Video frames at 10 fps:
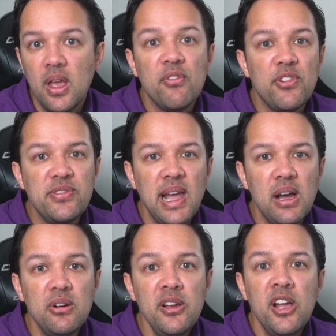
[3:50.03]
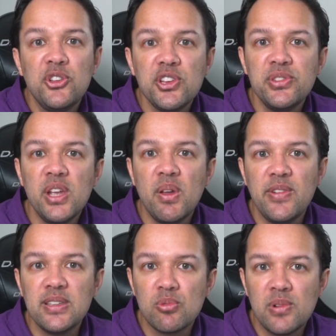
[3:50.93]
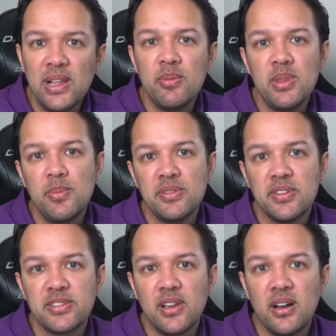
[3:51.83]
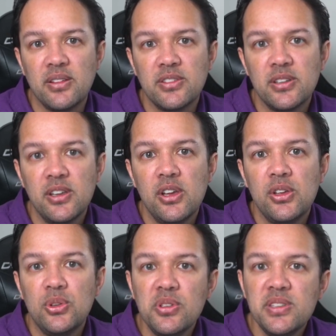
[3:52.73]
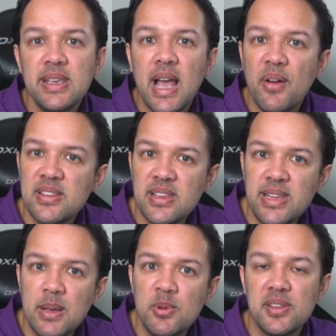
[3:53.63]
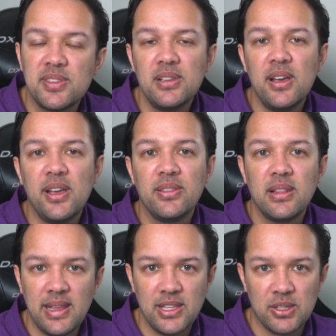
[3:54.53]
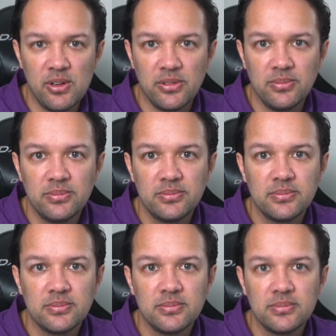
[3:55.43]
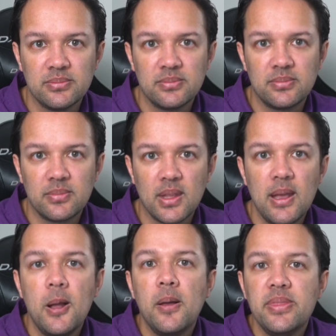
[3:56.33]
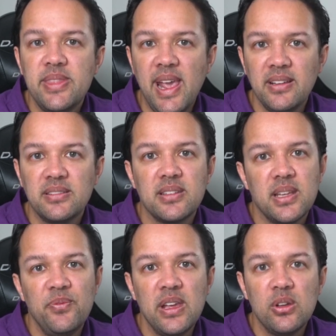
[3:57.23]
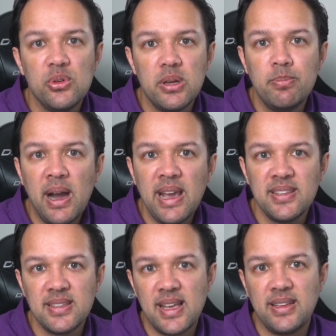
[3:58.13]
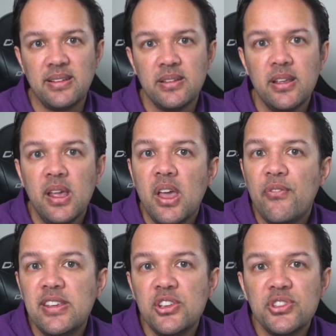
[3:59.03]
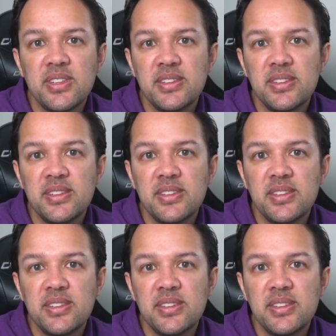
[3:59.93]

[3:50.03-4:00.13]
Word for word: For now, just know that these are random numbers to start. You'll see how this enables it to learn later on. Next, something called a bias is added. This is just a